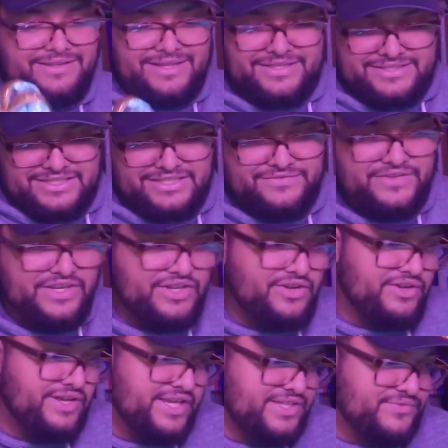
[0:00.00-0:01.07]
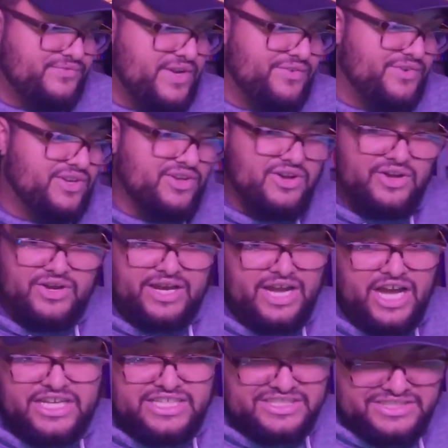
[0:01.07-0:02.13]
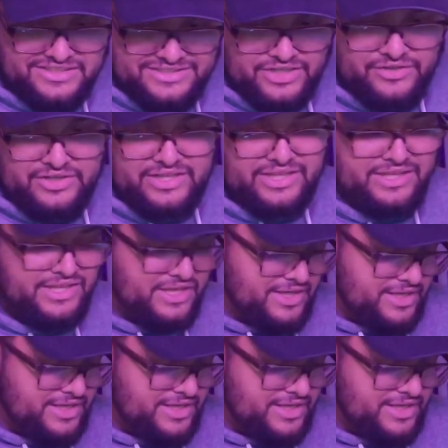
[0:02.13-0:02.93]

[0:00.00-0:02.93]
that's this video. It's very long, unnecessarily,